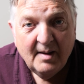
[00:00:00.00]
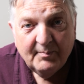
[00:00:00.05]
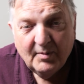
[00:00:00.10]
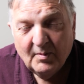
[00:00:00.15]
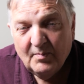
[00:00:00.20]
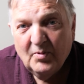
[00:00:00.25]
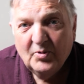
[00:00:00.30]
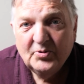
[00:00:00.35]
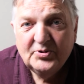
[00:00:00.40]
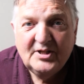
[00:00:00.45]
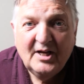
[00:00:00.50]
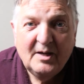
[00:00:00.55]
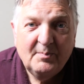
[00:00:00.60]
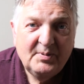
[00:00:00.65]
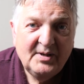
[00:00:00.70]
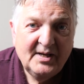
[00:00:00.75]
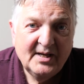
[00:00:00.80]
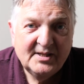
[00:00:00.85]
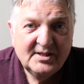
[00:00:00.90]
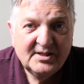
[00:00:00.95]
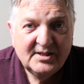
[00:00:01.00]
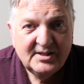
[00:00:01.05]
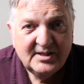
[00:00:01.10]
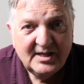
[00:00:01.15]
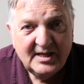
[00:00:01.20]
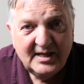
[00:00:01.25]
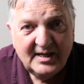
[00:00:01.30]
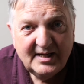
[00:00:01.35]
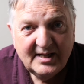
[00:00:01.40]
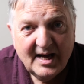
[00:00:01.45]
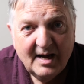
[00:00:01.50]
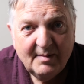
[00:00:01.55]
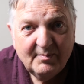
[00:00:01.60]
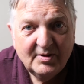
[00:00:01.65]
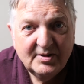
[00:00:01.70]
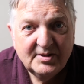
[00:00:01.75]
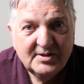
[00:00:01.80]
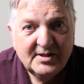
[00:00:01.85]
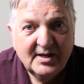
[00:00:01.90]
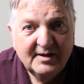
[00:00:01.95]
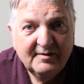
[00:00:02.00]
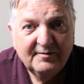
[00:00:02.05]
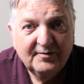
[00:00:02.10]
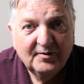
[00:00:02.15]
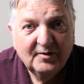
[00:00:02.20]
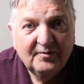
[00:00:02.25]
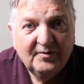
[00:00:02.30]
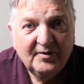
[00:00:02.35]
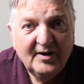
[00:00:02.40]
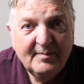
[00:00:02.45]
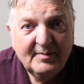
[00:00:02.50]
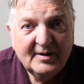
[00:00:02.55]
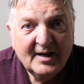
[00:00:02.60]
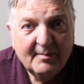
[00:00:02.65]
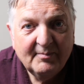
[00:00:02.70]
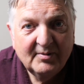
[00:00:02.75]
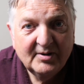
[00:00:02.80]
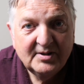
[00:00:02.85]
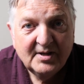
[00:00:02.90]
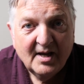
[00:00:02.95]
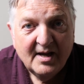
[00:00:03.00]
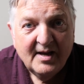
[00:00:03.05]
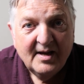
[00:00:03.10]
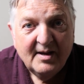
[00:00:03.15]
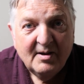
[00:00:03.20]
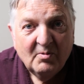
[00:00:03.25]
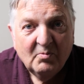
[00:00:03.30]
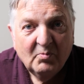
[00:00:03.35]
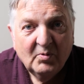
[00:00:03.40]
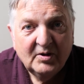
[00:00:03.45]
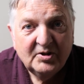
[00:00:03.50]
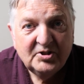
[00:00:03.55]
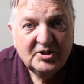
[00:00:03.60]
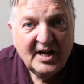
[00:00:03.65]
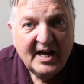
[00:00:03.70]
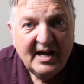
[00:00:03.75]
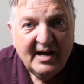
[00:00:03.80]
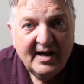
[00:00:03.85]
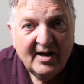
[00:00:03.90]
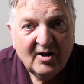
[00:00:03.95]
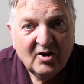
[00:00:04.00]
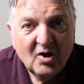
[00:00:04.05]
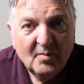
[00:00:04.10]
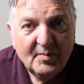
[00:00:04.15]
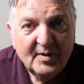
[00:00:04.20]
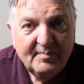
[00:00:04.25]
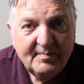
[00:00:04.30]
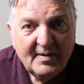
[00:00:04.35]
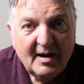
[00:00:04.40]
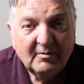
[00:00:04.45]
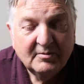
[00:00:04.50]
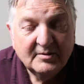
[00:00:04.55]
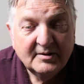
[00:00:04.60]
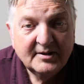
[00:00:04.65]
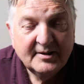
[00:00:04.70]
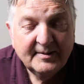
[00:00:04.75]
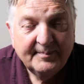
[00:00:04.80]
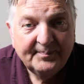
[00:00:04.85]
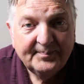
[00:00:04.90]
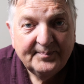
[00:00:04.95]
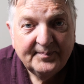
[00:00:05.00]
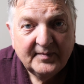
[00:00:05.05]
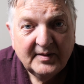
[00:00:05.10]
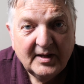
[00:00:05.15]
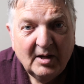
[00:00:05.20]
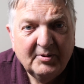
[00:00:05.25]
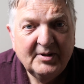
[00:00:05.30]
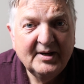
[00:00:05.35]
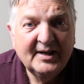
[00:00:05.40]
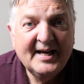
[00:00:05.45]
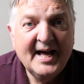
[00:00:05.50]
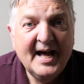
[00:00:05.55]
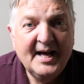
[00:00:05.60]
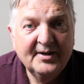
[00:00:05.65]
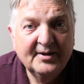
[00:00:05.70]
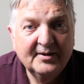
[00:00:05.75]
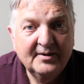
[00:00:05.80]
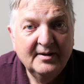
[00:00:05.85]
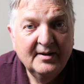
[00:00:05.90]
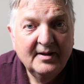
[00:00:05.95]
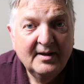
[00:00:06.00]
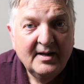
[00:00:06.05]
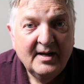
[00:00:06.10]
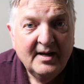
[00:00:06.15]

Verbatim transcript: But most APS-C cameras and full frame cameras will share a common mount. Now in the Canon